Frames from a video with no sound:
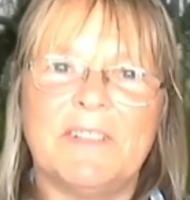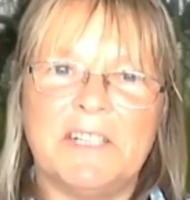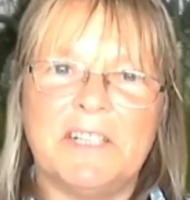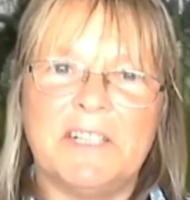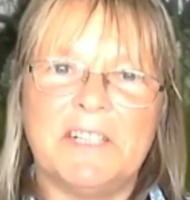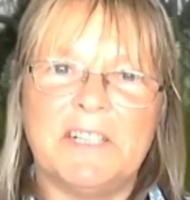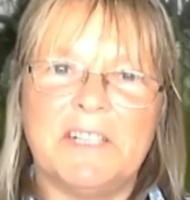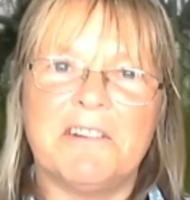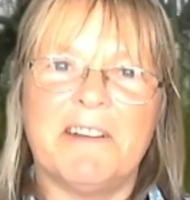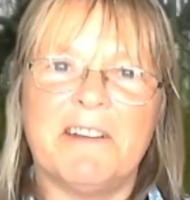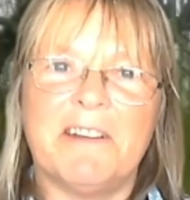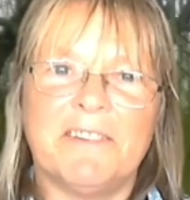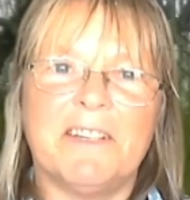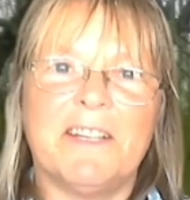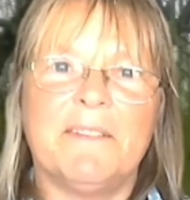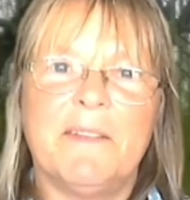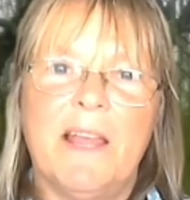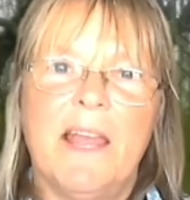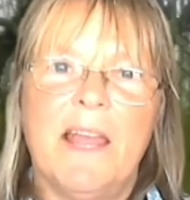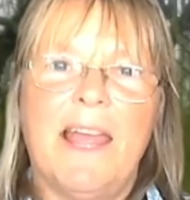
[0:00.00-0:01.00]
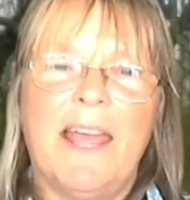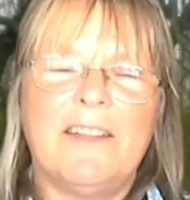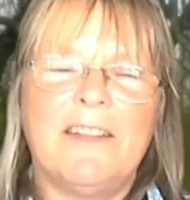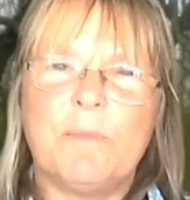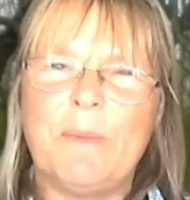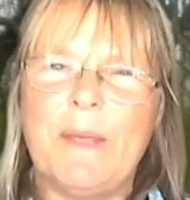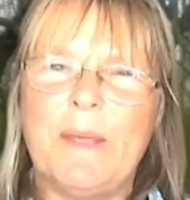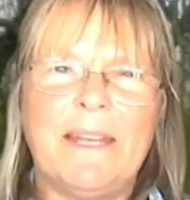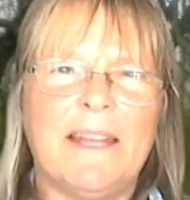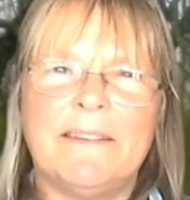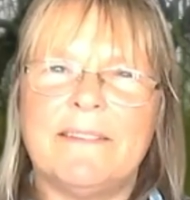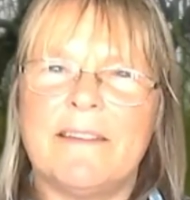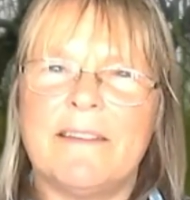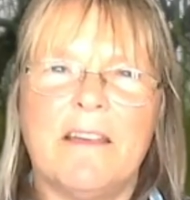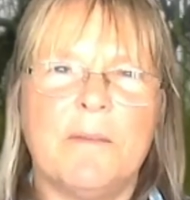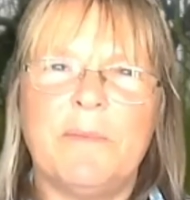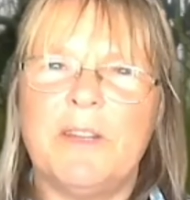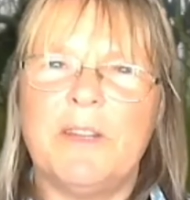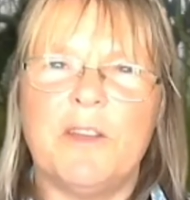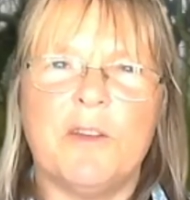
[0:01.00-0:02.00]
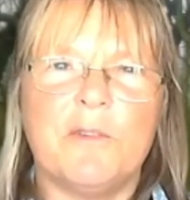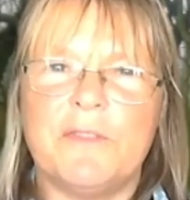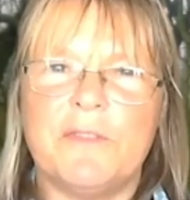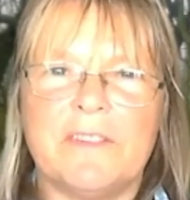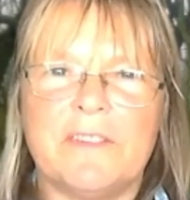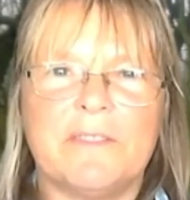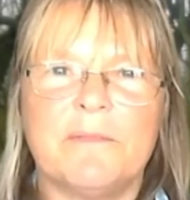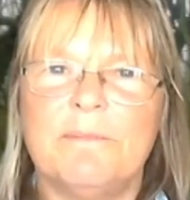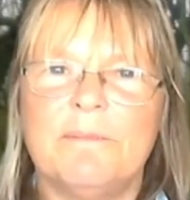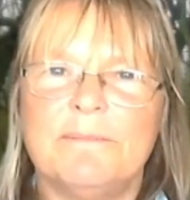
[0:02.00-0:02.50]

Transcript: grounding. And spend less time in the office.